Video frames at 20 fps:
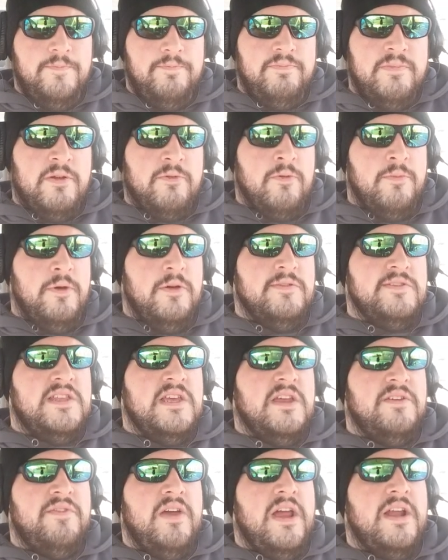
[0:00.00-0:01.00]
It removes
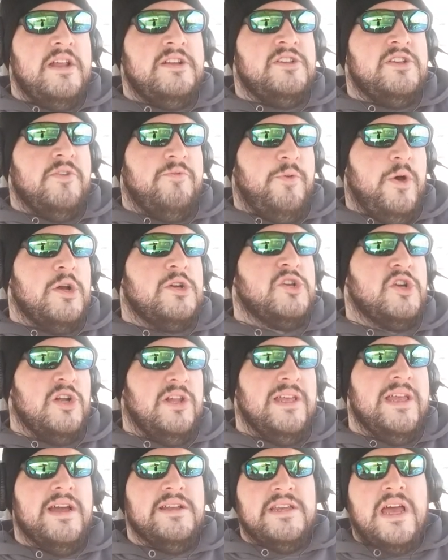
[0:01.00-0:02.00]
the advantage to
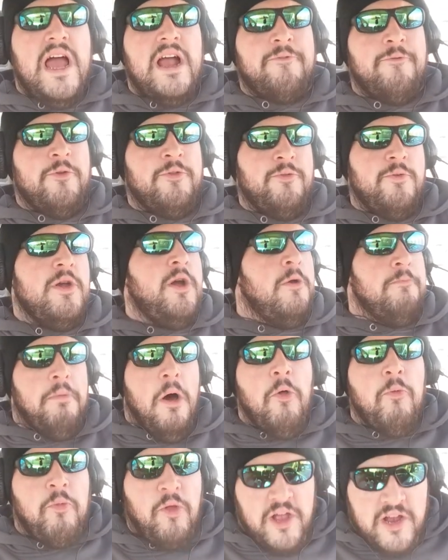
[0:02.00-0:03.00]
functionally attack for 3 on
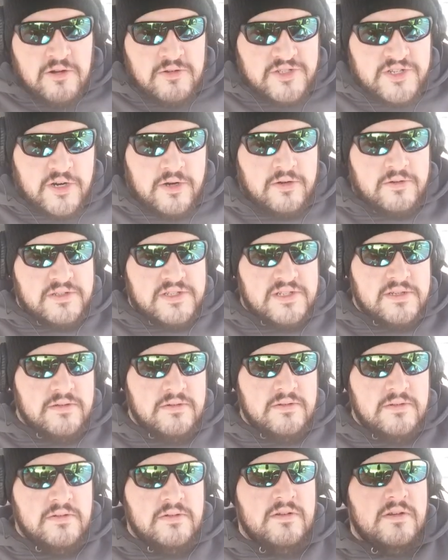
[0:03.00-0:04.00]
both players' turns.
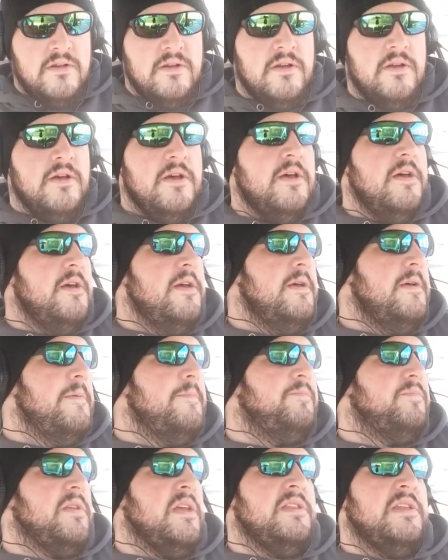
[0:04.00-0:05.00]

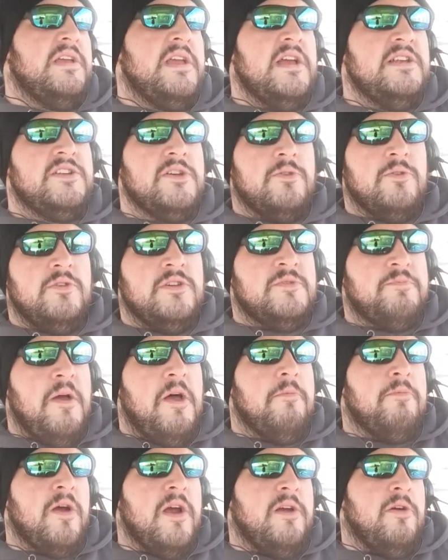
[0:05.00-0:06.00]
In the case of Gruul
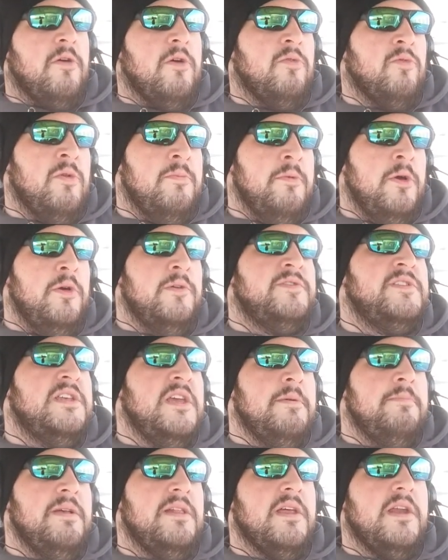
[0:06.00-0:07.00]
Spellbreaker, it removes
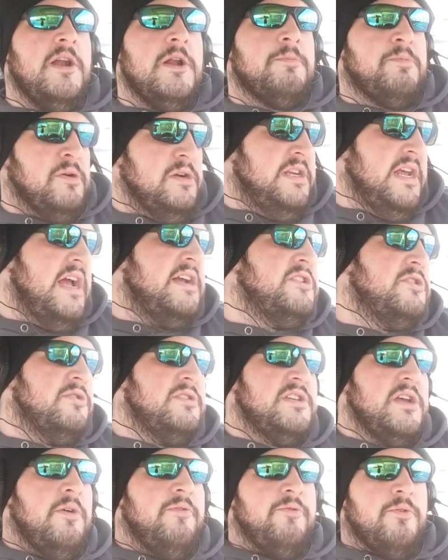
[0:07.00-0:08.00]
the ability to protect
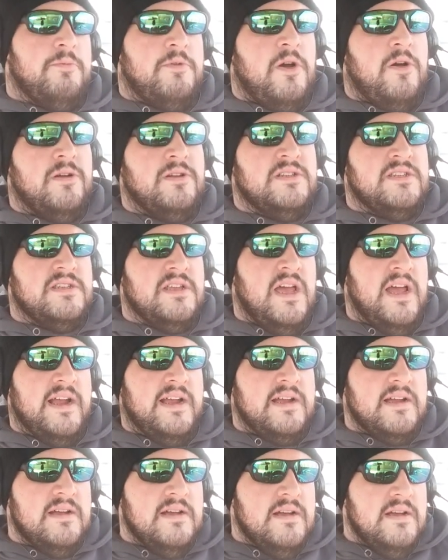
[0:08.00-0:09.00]
yourself from cards like